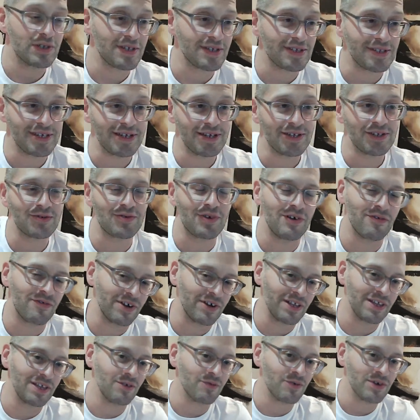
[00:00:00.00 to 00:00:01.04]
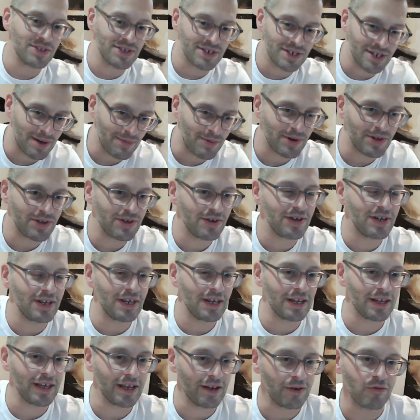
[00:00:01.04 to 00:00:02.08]
a sales qualified lead? What's an opportunity?
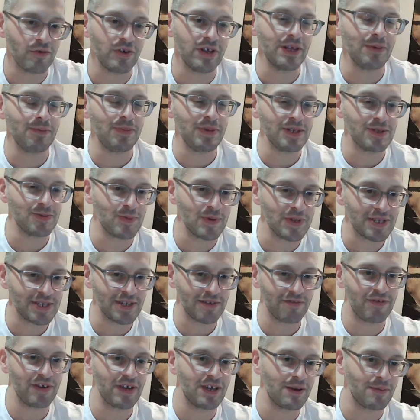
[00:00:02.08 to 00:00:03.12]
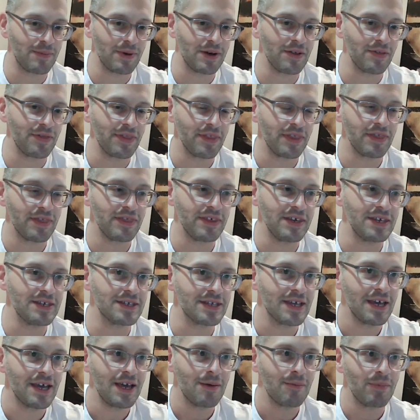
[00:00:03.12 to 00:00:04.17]
And like really be specific about these,
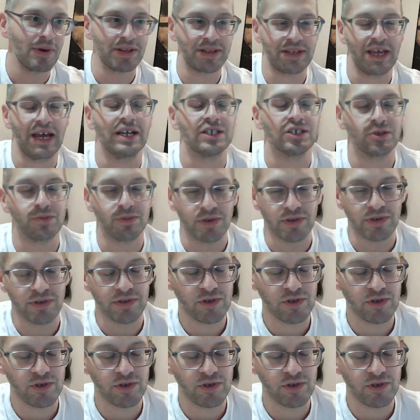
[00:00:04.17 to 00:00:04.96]
but tangible